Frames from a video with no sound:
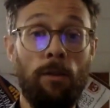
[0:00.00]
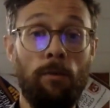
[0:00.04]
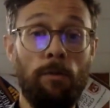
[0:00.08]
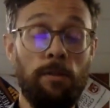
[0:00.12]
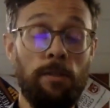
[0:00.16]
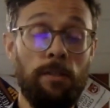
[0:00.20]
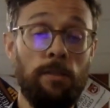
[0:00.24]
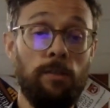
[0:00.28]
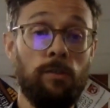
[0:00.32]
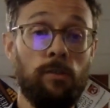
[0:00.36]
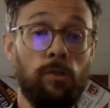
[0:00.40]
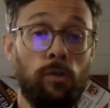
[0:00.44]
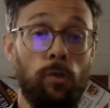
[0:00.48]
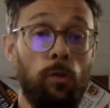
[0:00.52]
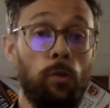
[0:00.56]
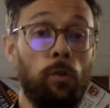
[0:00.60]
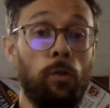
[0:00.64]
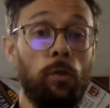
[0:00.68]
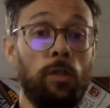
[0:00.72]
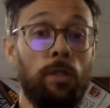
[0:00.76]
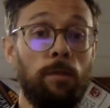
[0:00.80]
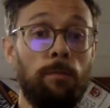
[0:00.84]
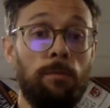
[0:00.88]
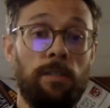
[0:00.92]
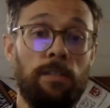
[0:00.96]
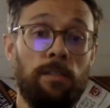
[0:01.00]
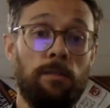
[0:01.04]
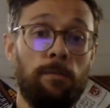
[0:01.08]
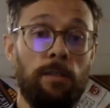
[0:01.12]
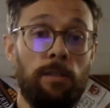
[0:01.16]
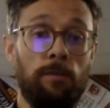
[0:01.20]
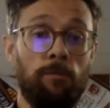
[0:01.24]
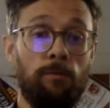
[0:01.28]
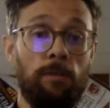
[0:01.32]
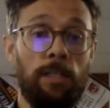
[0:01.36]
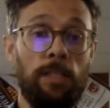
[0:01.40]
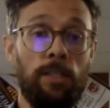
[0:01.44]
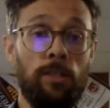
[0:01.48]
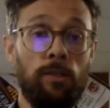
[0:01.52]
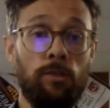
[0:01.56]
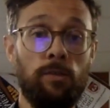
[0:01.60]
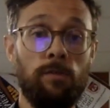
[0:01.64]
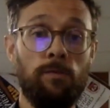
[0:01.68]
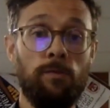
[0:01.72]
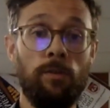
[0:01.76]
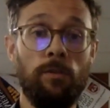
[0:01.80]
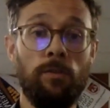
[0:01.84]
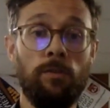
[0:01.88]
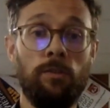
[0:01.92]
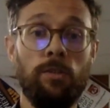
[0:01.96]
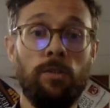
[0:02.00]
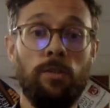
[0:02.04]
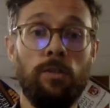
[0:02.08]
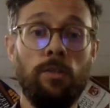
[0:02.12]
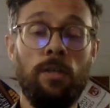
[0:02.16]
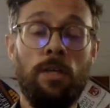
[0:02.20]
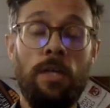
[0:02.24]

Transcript: with in school can be something really useful to